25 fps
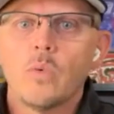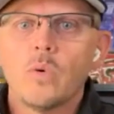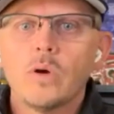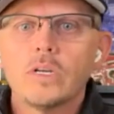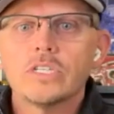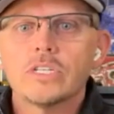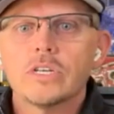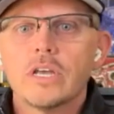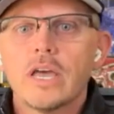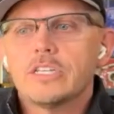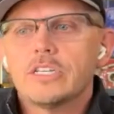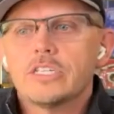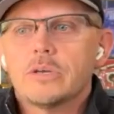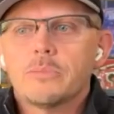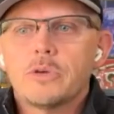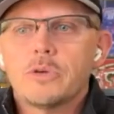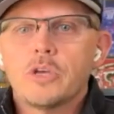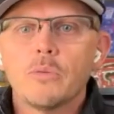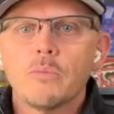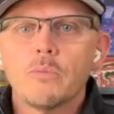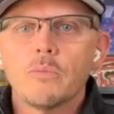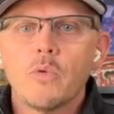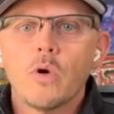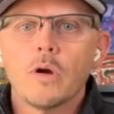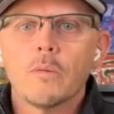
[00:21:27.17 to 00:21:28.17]
What's some of
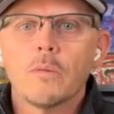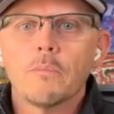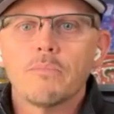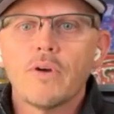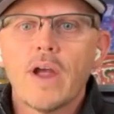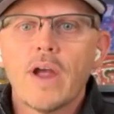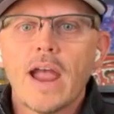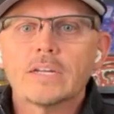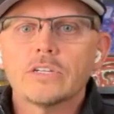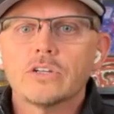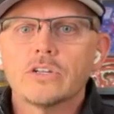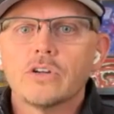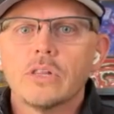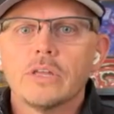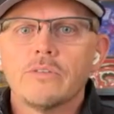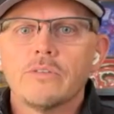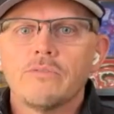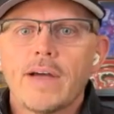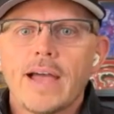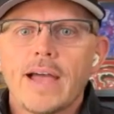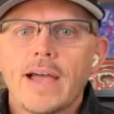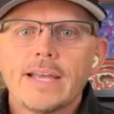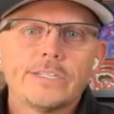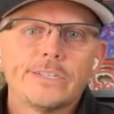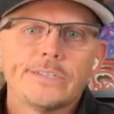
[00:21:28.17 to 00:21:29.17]
your more practical
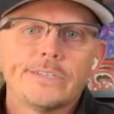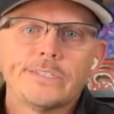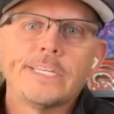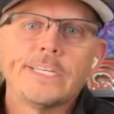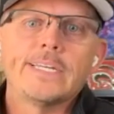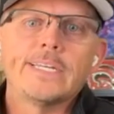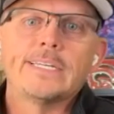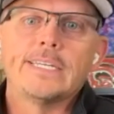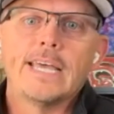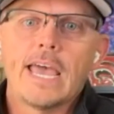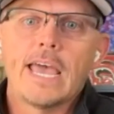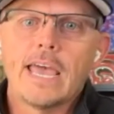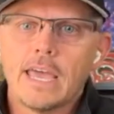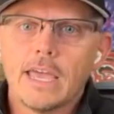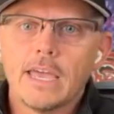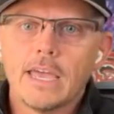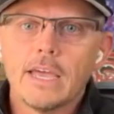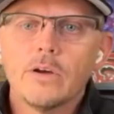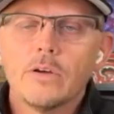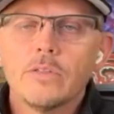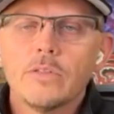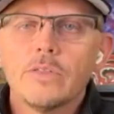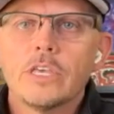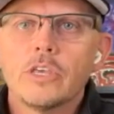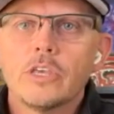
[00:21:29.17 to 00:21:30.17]
advice today
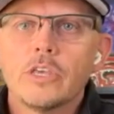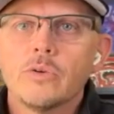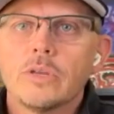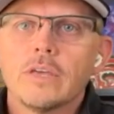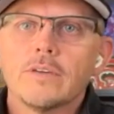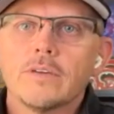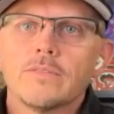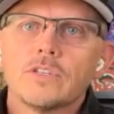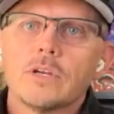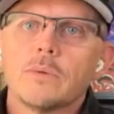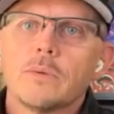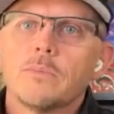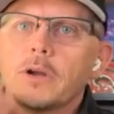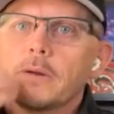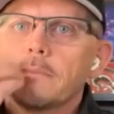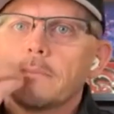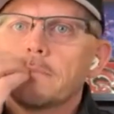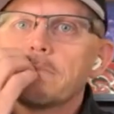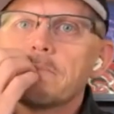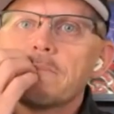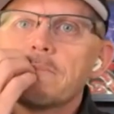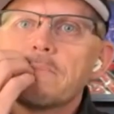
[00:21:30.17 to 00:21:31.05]
that you'd give someone?